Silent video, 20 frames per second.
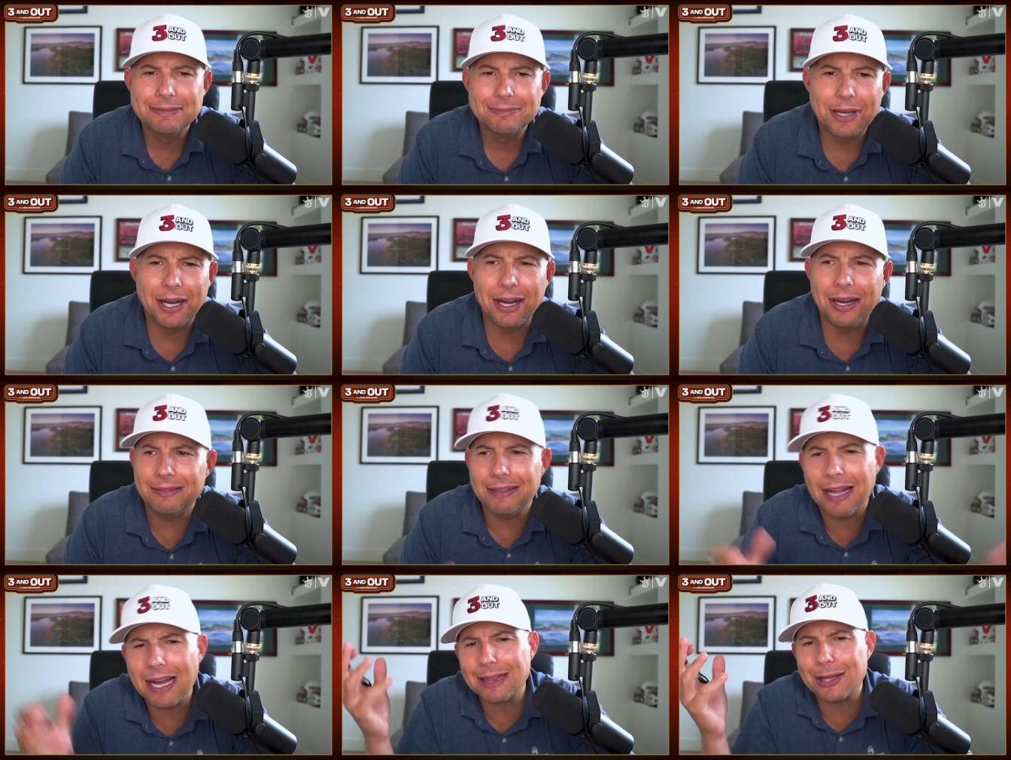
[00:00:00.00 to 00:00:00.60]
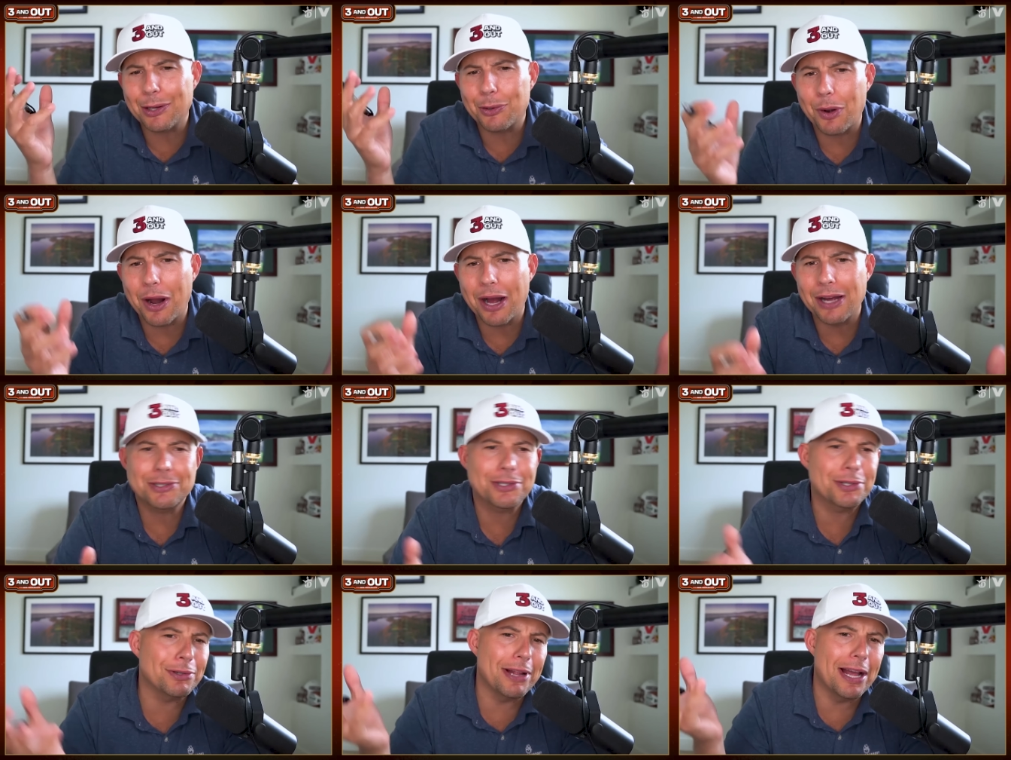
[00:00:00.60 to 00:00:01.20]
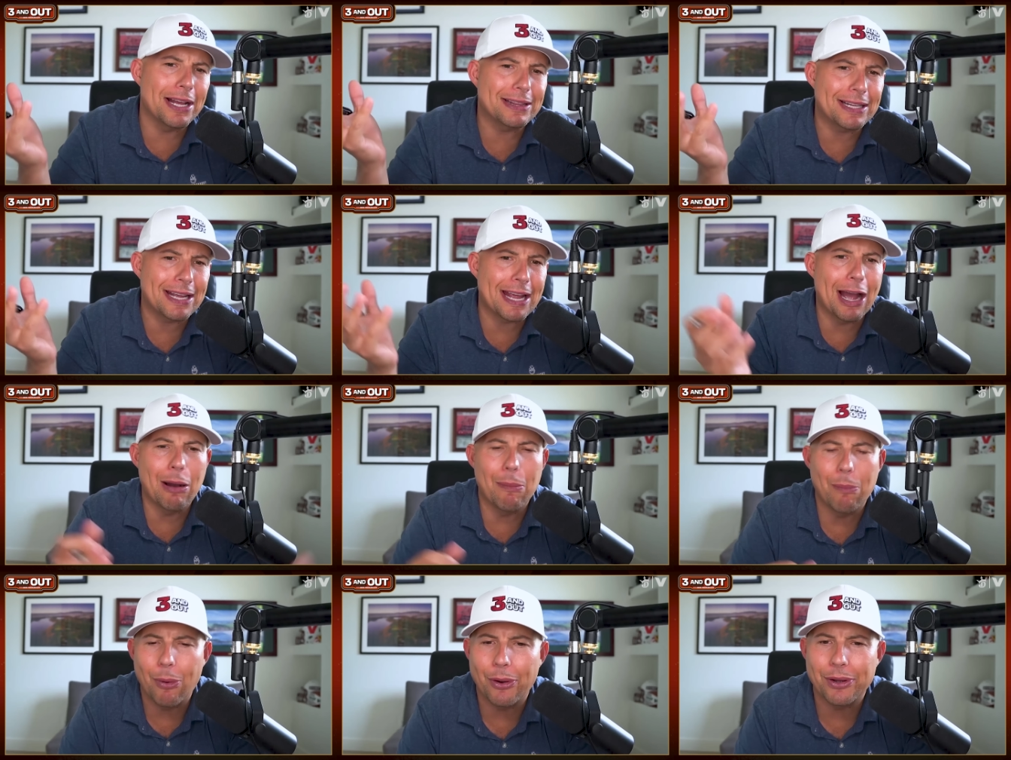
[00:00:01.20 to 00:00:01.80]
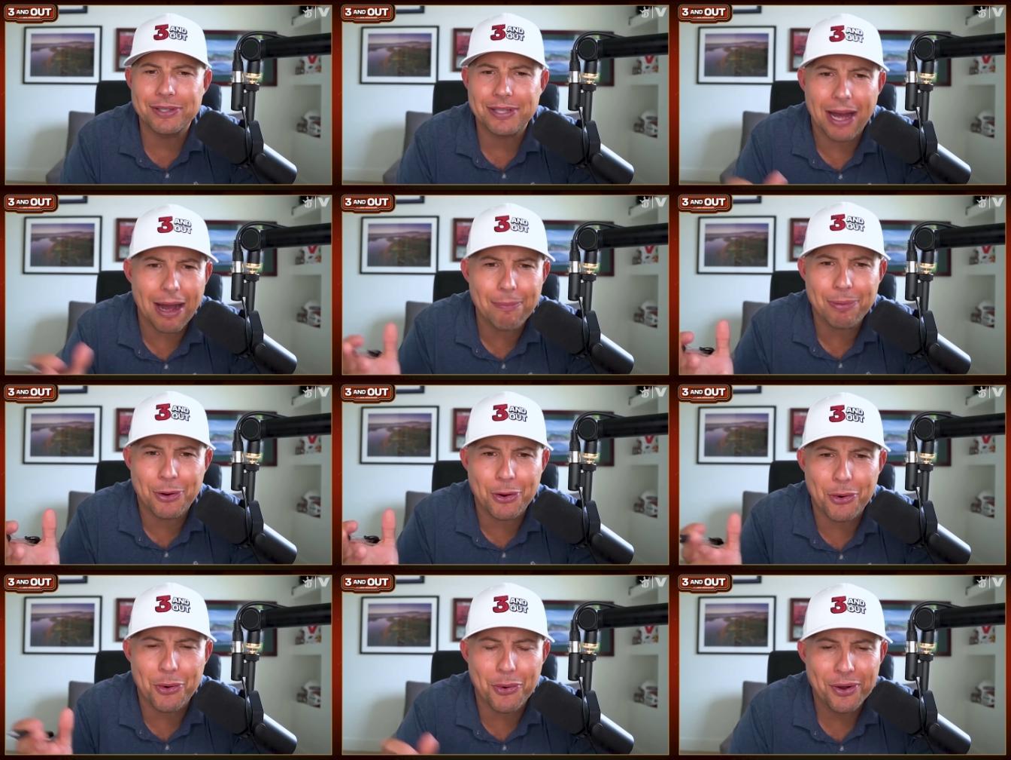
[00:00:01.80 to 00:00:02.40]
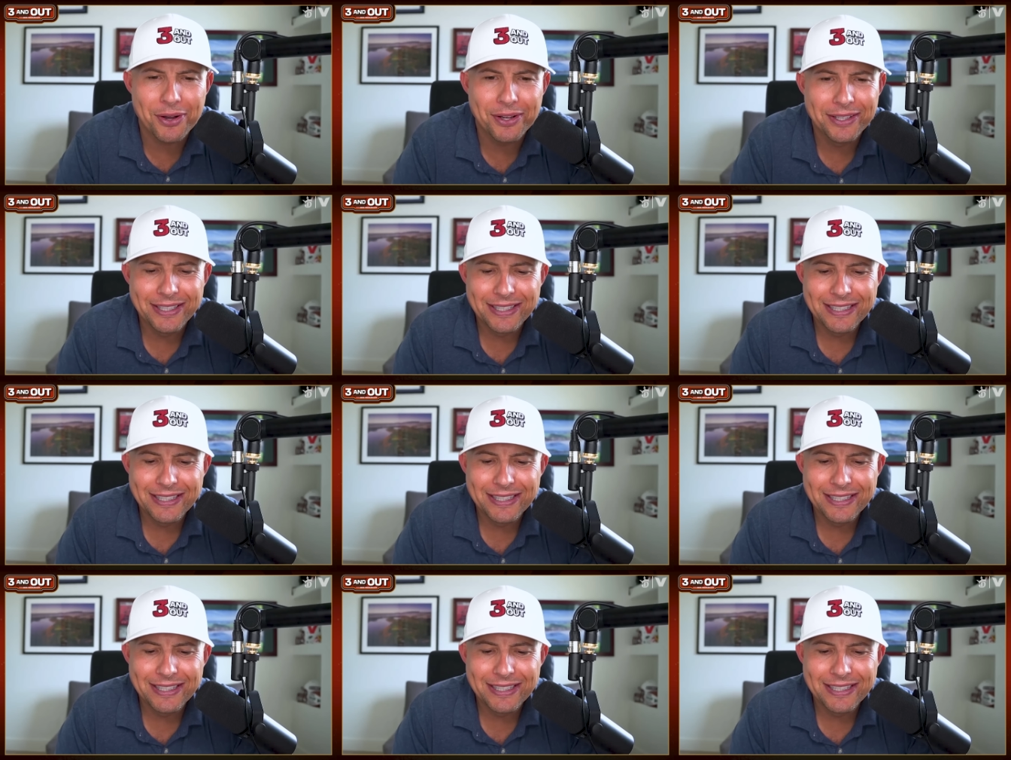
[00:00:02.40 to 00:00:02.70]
Uh, like their roster, like the Cowboys. I'm cool.